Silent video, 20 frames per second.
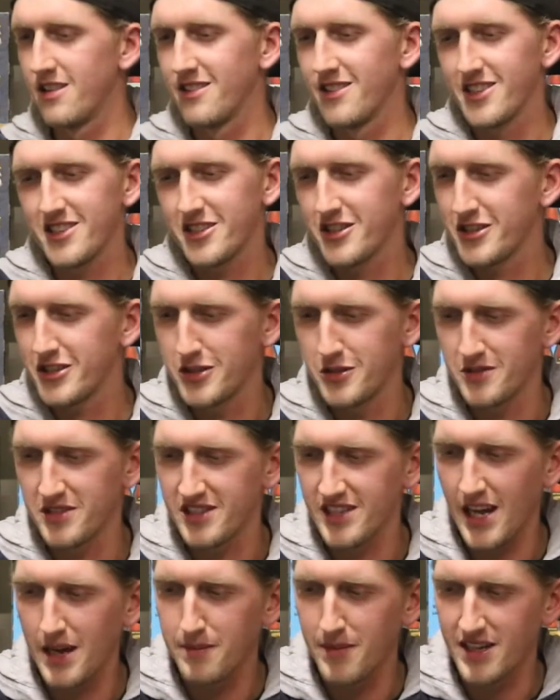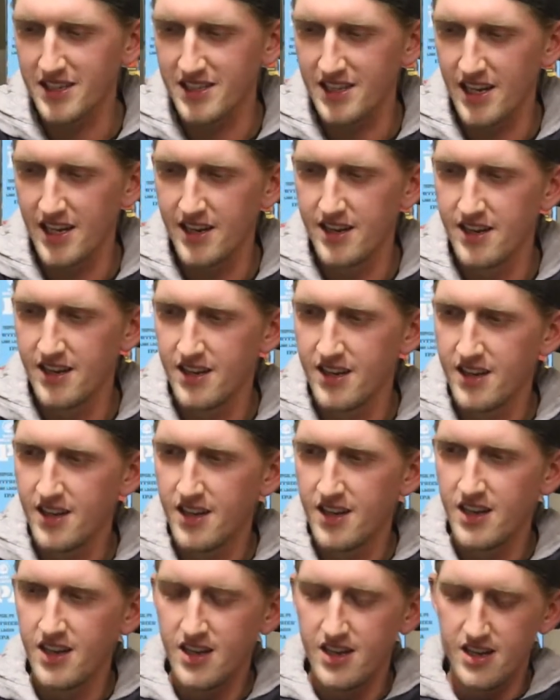Let's just do a side-by-side.
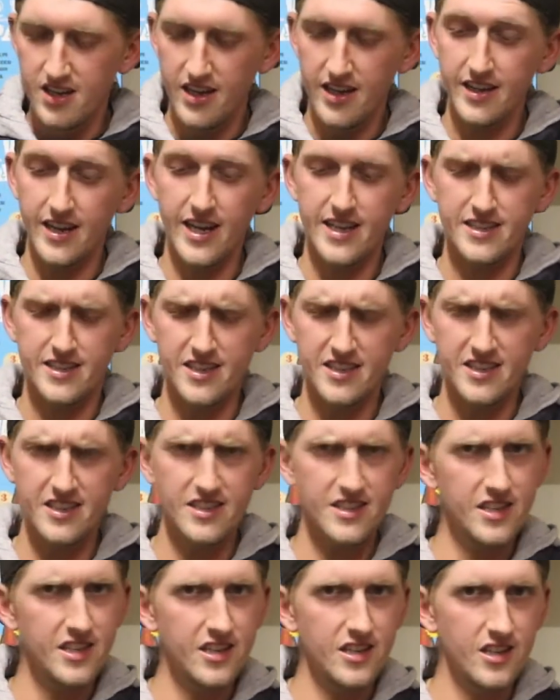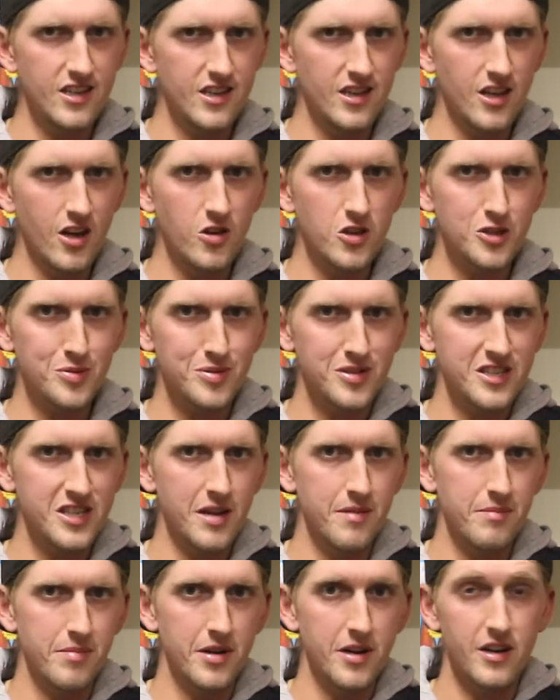And guys, this is the lowest
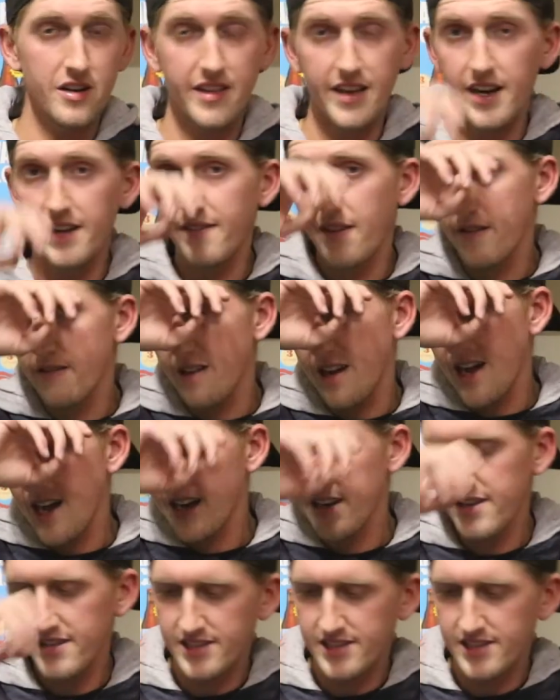percent beer that I've ever had.